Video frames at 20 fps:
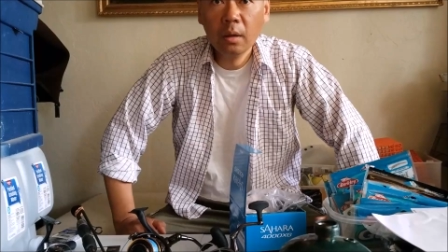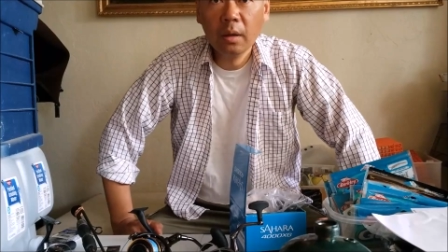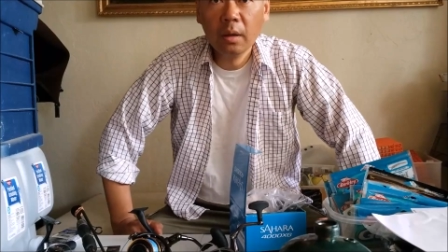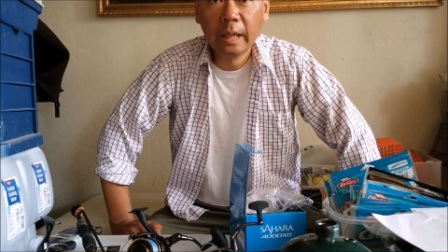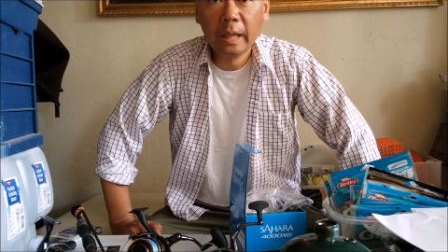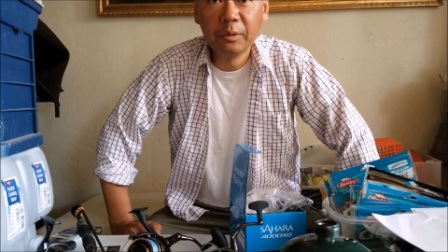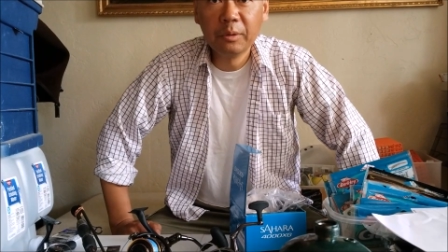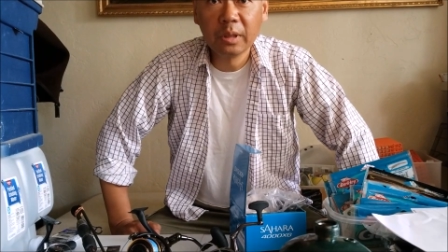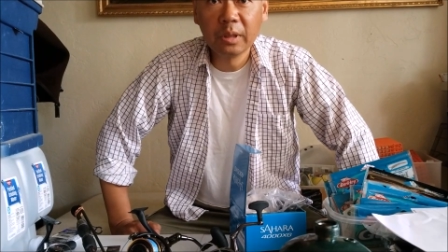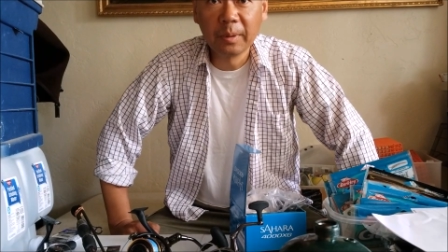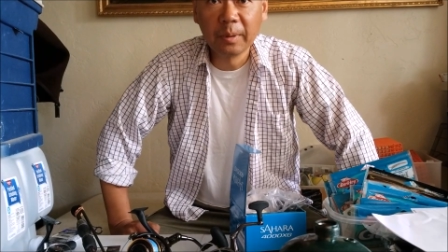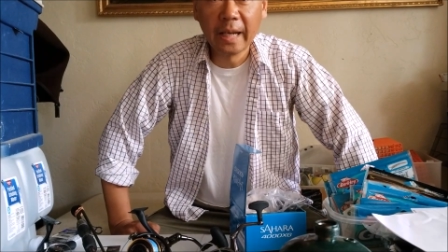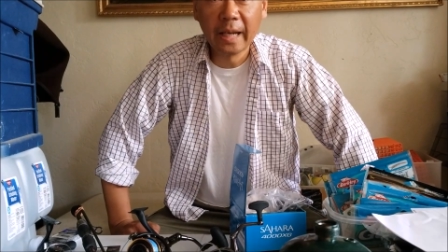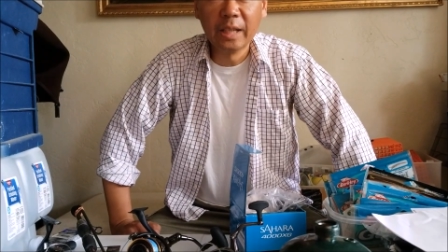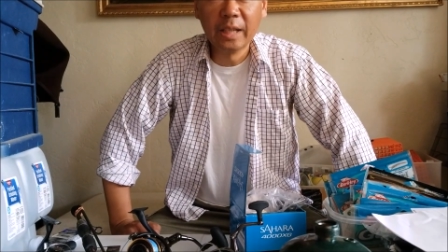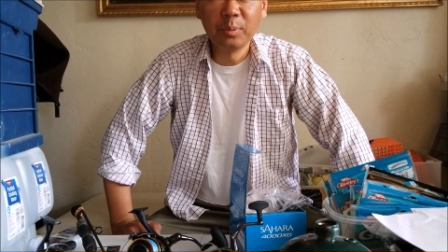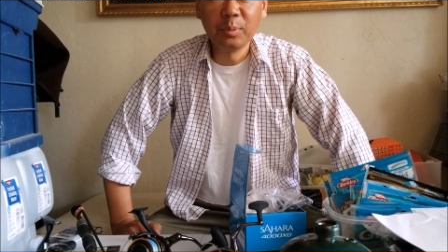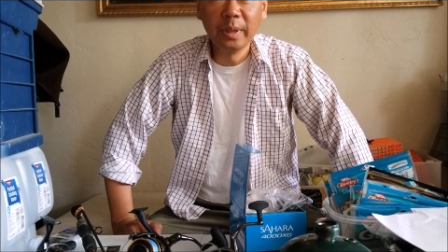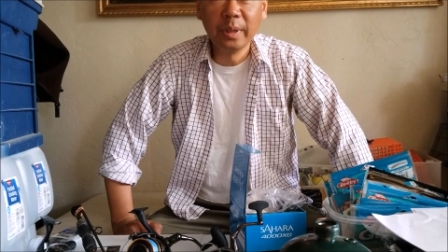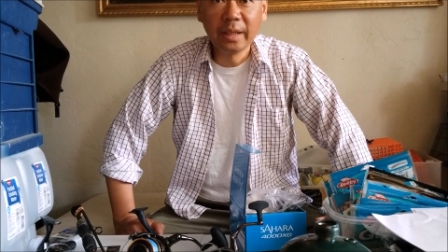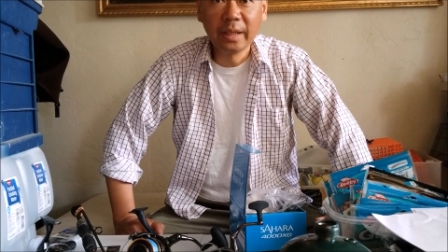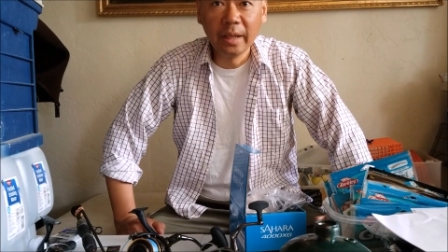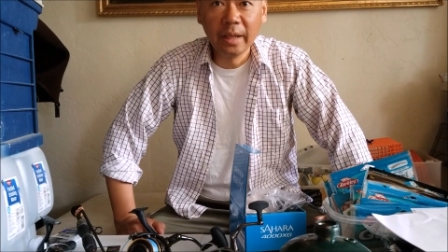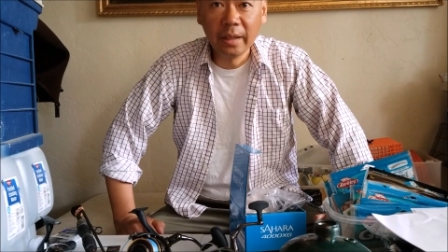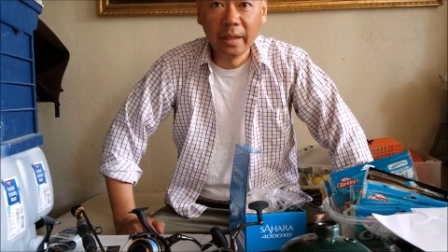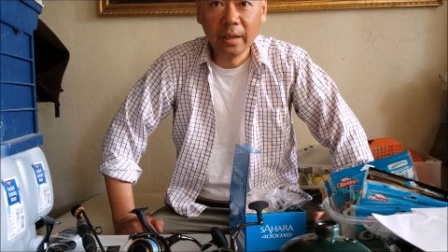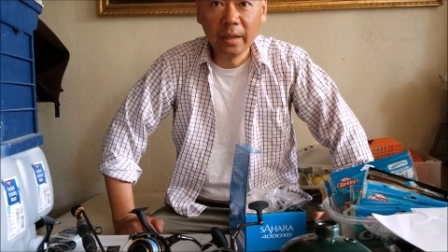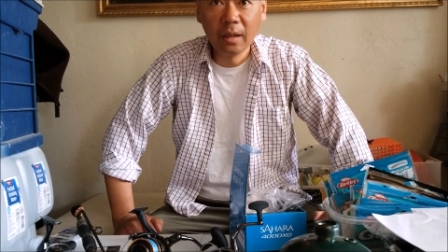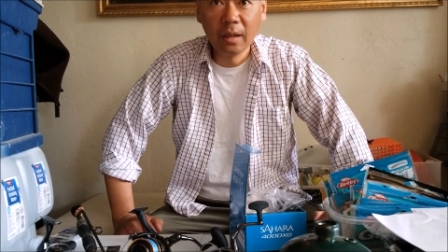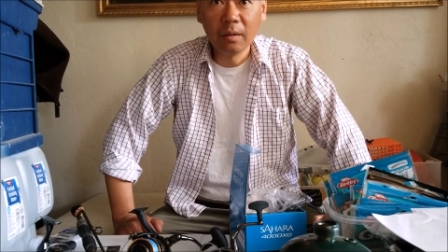Hey, what's up guys? PK
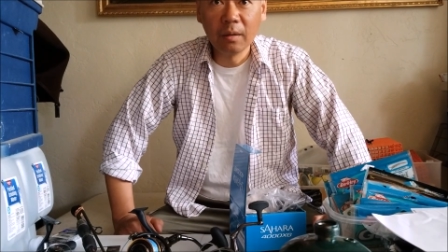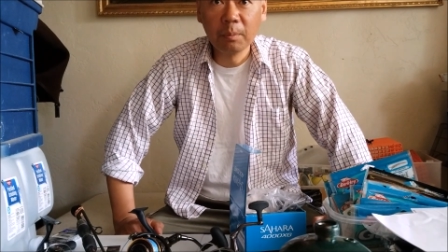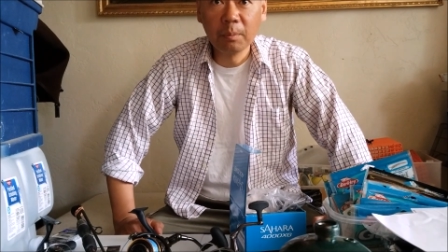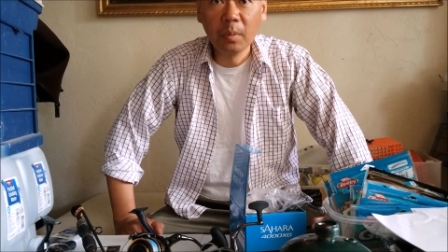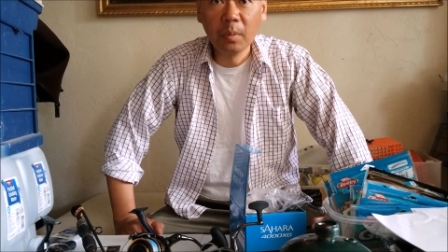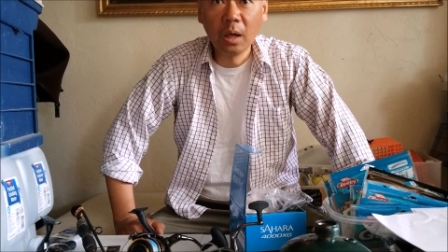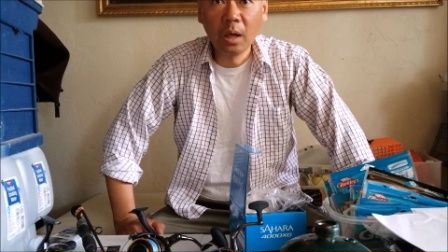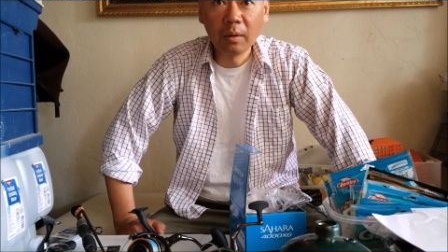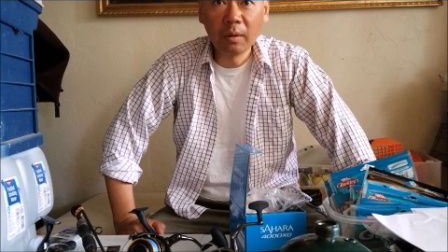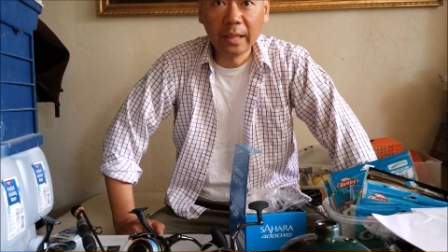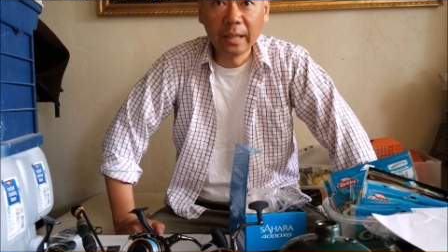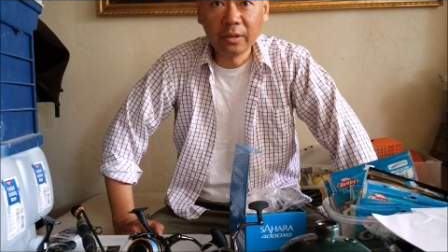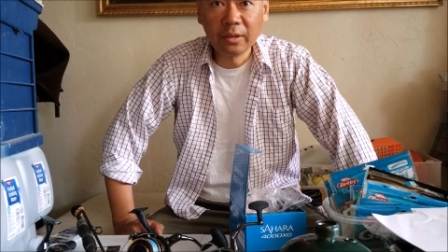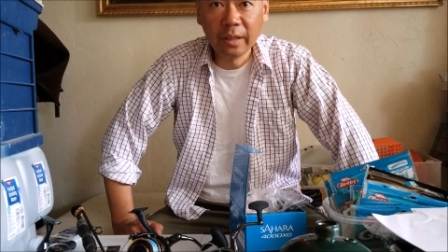here. Alright,